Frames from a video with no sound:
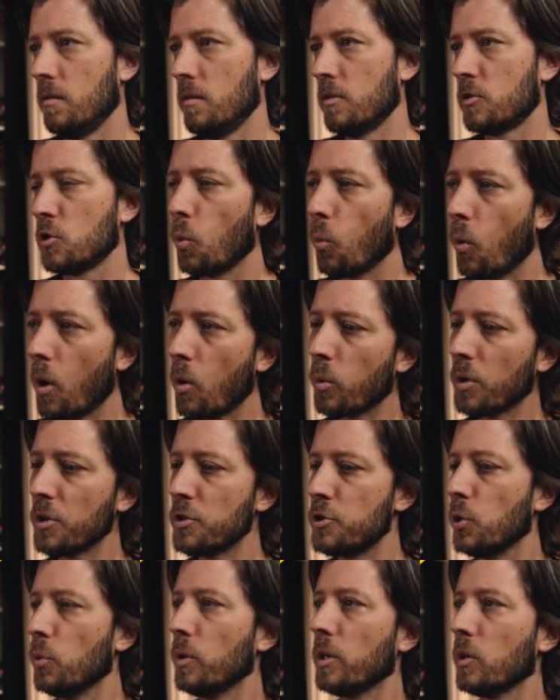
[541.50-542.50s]
So what we're
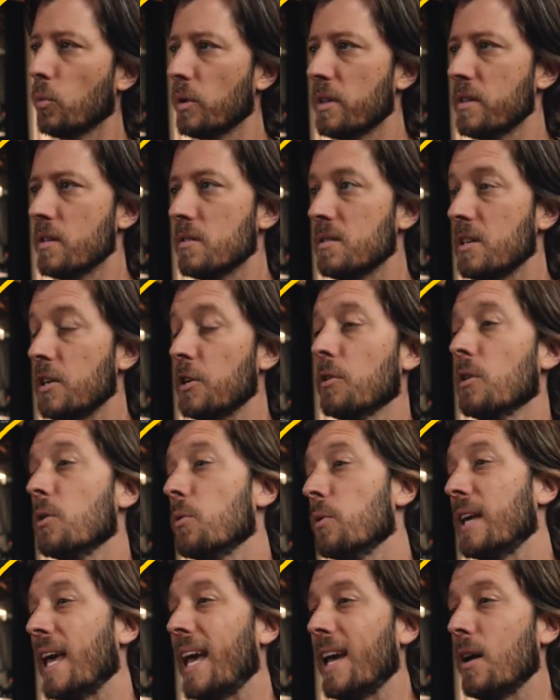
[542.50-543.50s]
doing with this
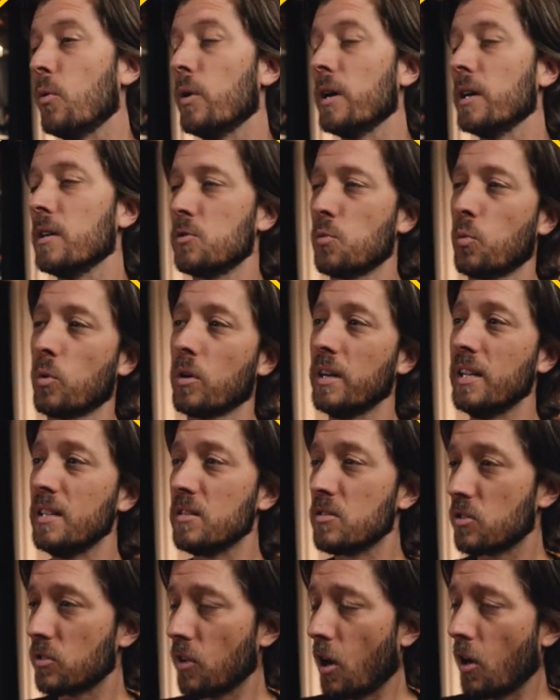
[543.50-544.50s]
Eero Gateway is we're
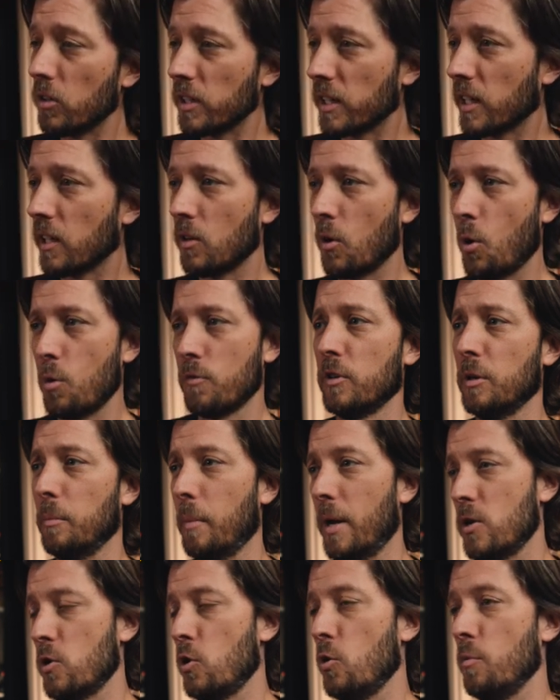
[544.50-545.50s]
installing it over in
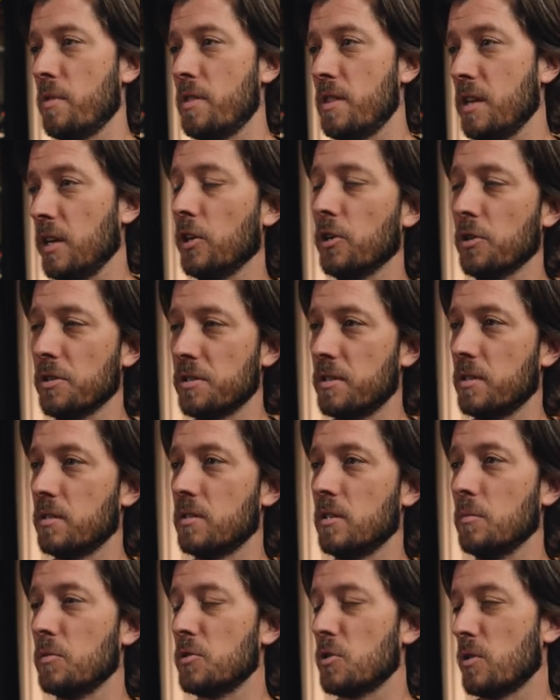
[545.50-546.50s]
my home theater
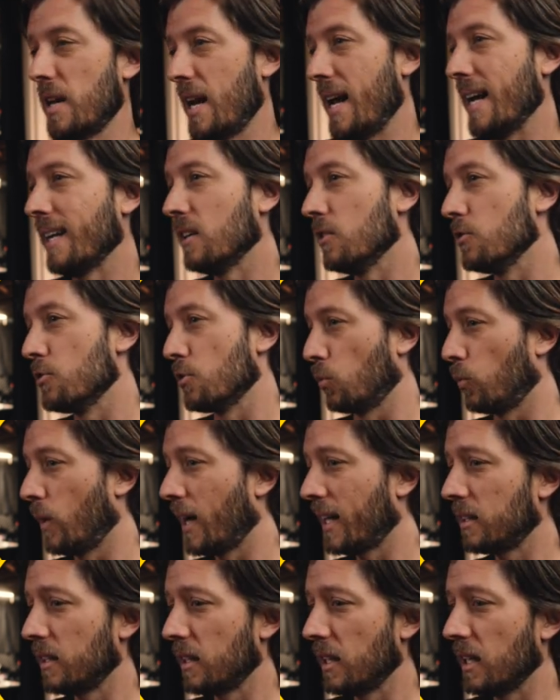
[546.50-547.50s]
system so that I can
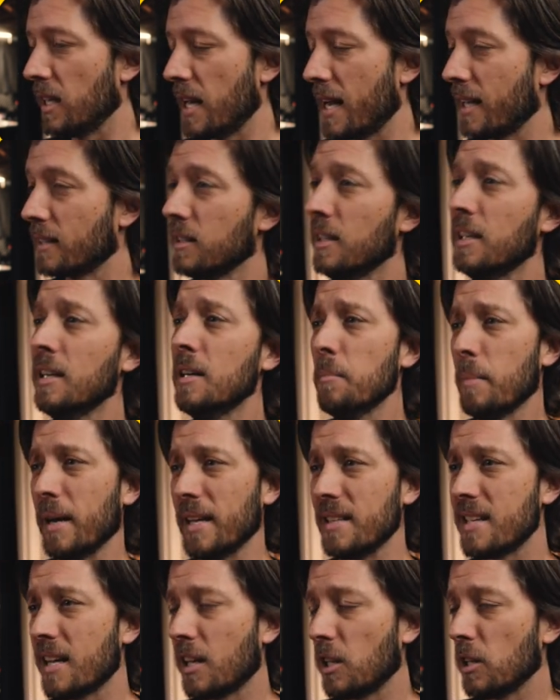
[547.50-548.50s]
directly connect my
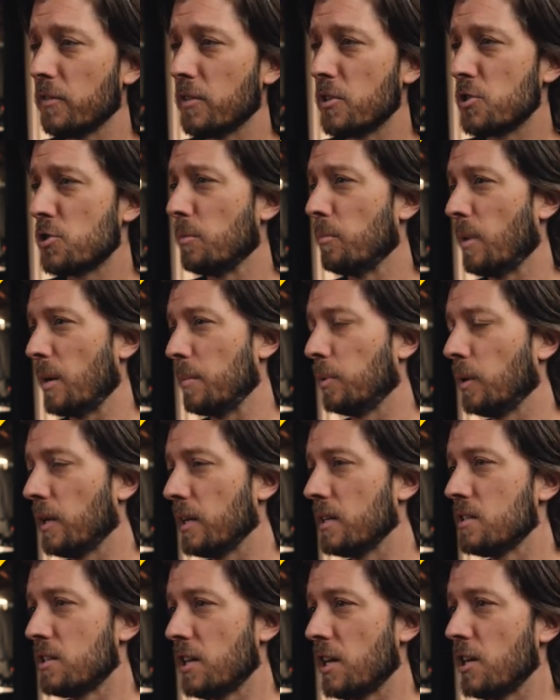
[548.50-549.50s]
television, my
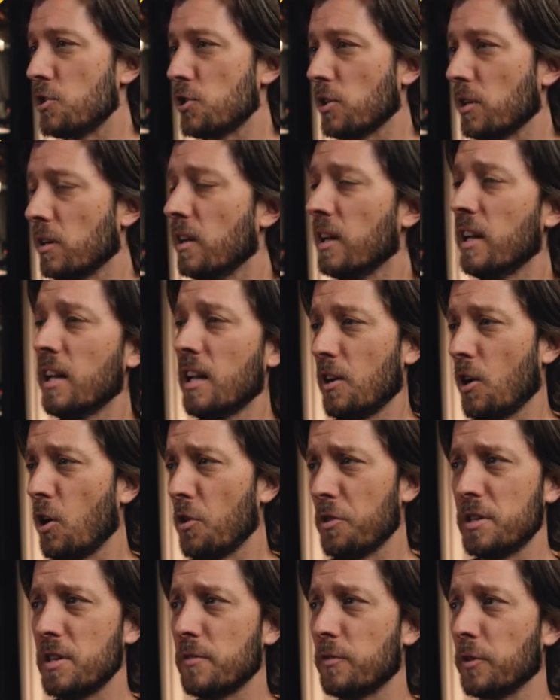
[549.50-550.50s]
PlayStation, and all
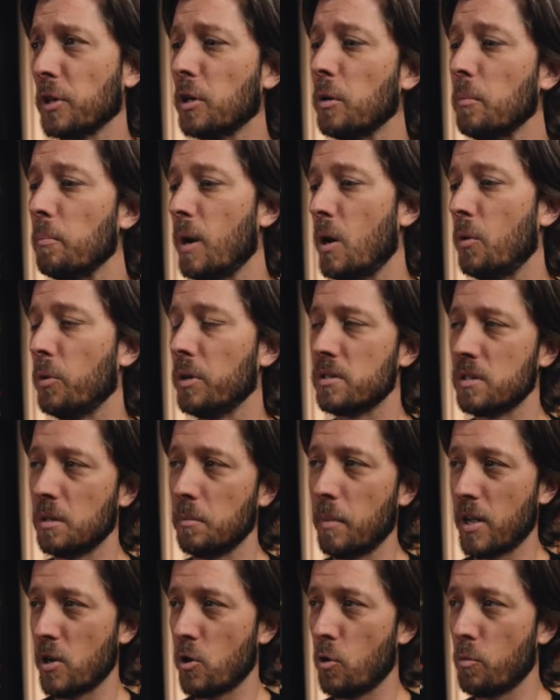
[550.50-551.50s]
the different components in
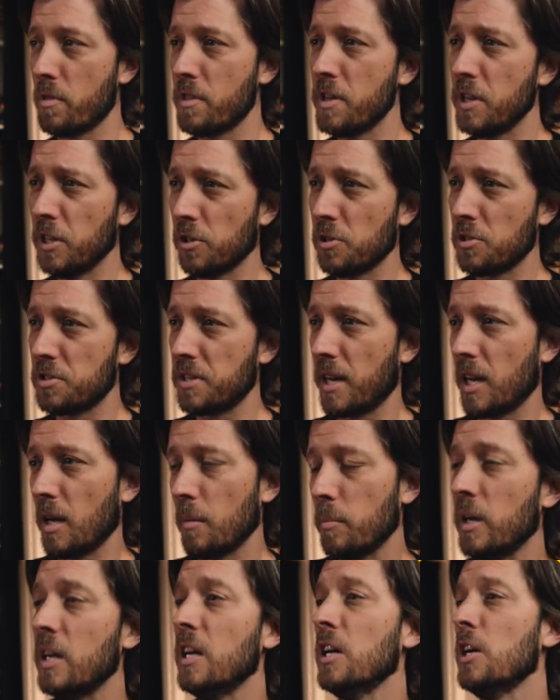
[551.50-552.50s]
my home theater
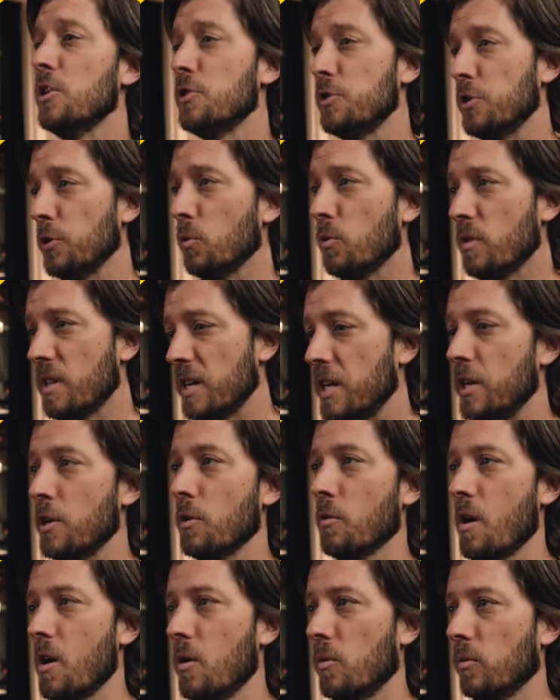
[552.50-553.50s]
setup to the
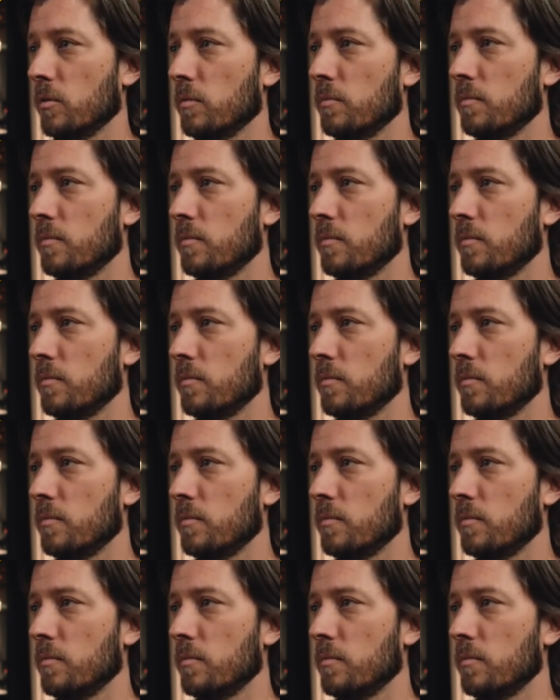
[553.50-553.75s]
Eero.